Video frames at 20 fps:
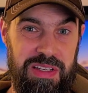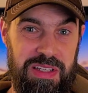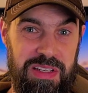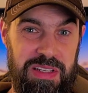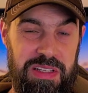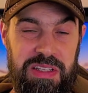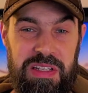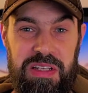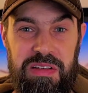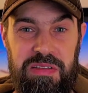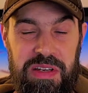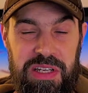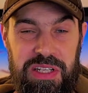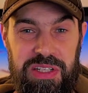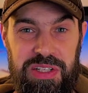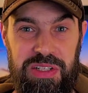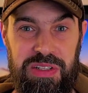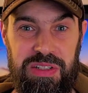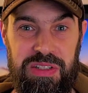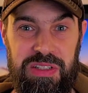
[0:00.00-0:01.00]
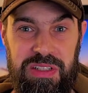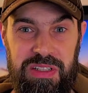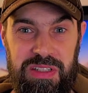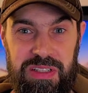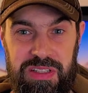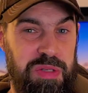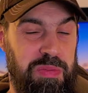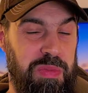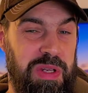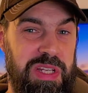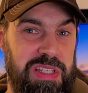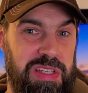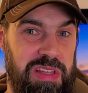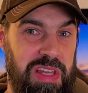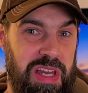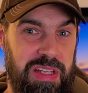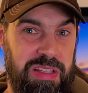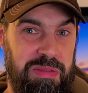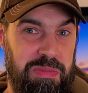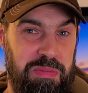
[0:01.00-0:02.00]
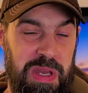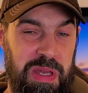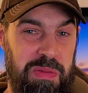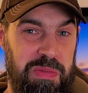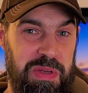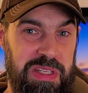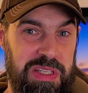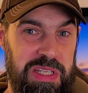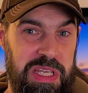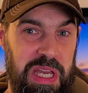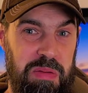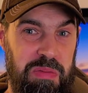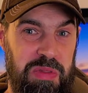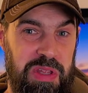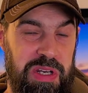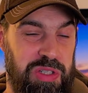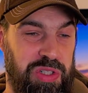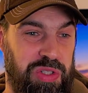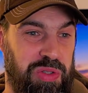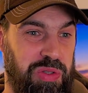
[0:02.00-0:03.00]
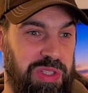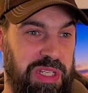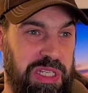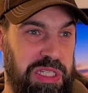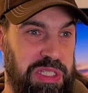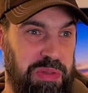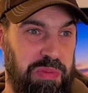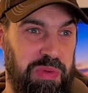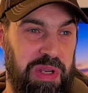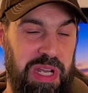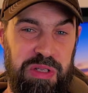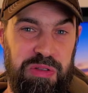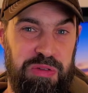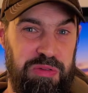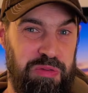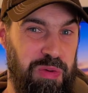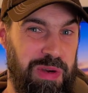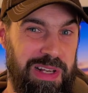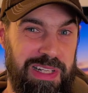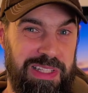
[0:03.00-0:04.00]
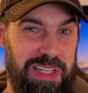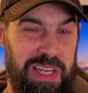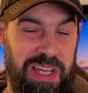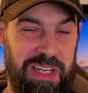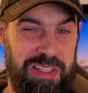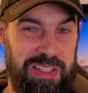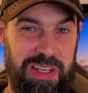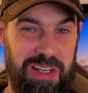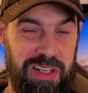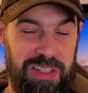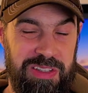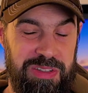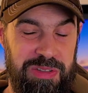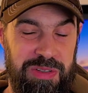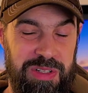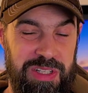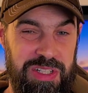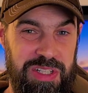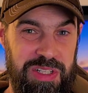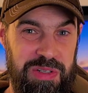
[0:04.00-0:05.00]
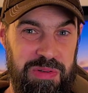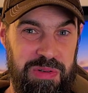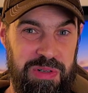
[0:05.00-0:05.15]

in elevation, which means that maybe in game they're shooting some kind of wildcat cartridge,